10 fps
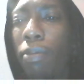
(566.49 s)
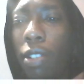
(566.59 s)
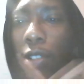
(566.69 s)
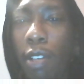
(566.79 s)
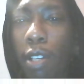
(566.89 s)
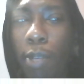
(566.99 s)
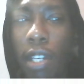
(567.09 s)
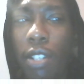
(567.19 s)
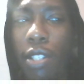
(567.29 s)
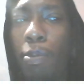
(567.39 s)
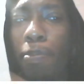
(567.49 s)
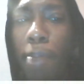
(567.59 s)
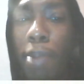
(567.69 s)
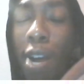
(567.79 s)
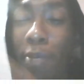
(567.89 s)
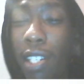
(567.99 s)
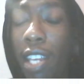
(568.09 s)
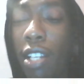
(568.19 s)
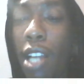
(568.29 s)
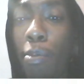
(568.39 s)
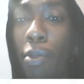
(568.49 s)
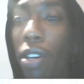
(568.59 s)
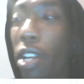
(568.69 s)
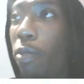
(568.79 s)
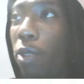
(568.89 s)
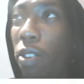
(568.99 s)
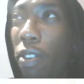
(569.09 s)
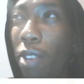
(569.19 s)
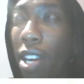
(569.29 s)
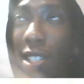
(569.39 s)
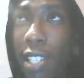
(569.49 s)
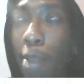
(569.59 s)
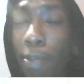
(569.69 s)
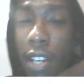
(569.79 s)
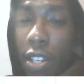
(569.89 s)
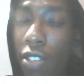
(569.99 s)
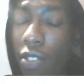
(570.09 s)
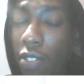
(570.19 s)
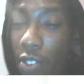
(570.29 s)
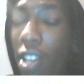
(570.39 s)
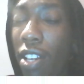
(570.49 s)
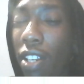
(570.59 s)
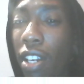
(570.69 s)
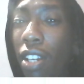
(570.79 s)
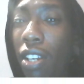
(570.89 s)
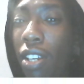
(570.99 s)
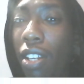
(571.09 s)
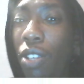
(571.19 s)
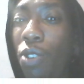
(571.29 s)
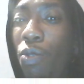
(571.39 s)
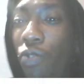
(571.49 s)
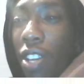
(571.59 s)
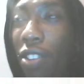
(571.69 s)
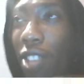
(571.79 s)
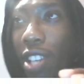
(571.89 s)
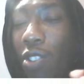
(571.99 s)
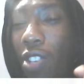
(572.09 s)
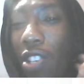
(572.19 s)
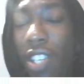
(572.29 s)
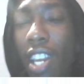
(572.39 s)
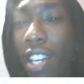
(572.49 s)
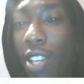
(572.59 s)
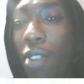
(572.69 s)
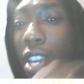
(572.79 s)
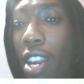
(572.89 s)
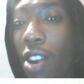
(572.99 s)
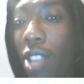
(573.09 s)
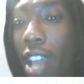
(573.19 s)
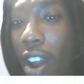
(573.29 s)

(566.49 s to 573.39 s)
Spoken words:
You know what I mean? Because my palms can take a lot more. Like when I slap that tree, you feel that tree shake. You hear that